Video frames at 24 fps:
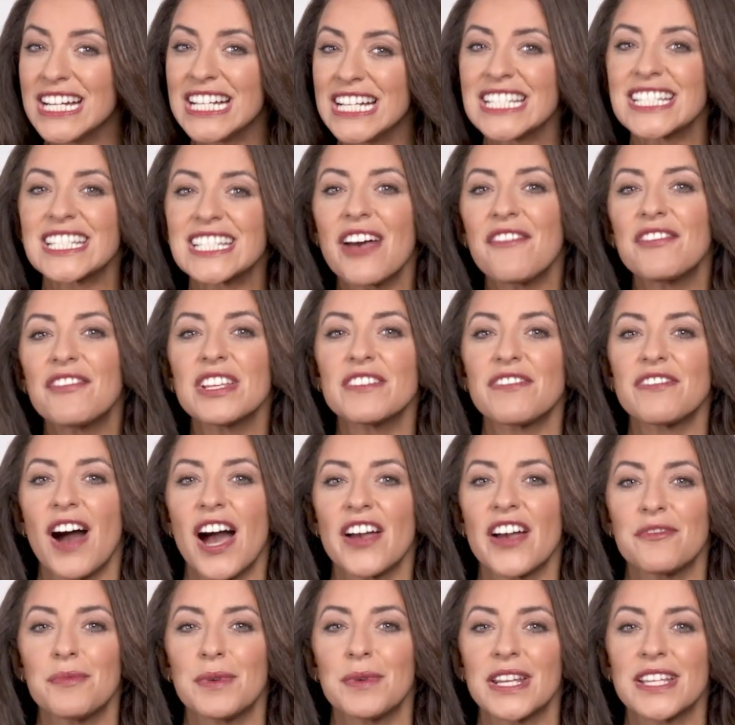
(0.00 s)

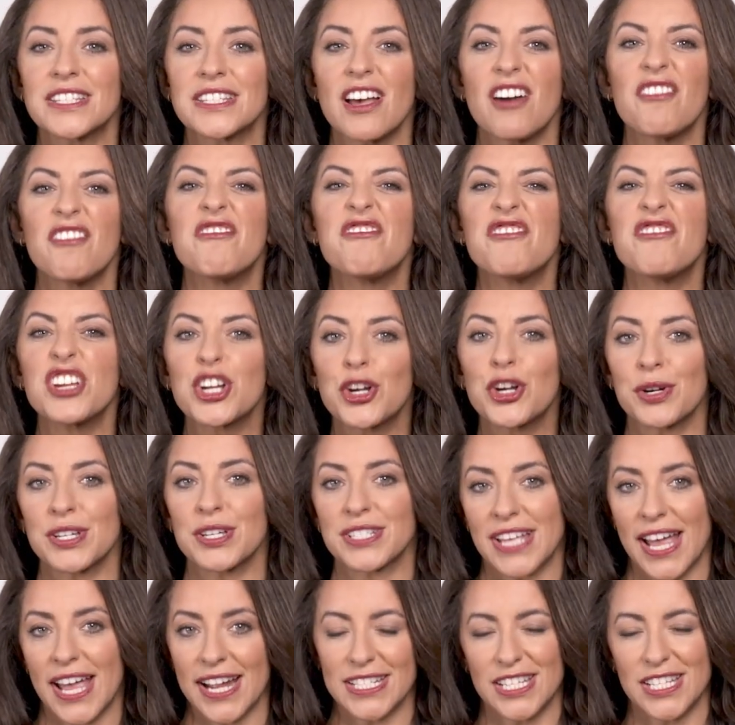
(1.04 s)
75 minutes of vigorous
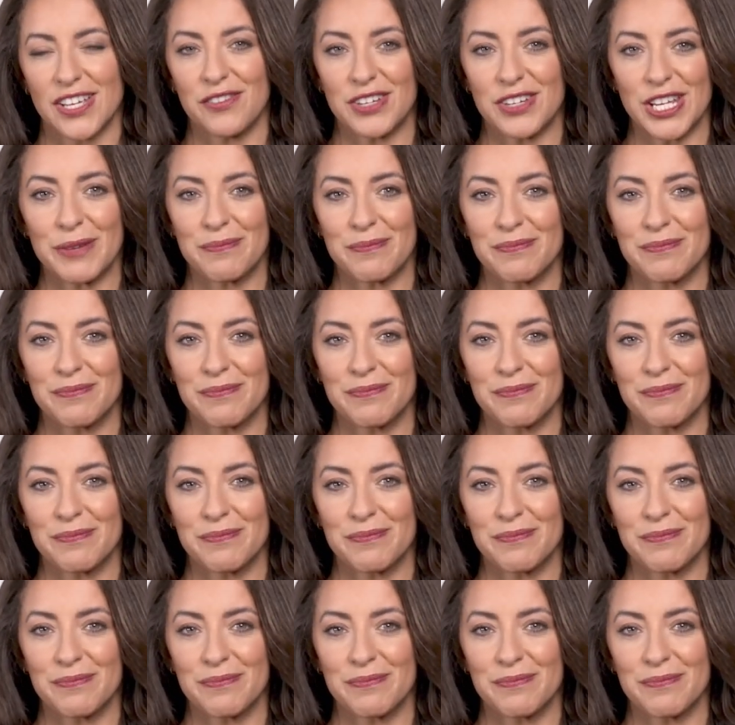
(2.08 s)
activity.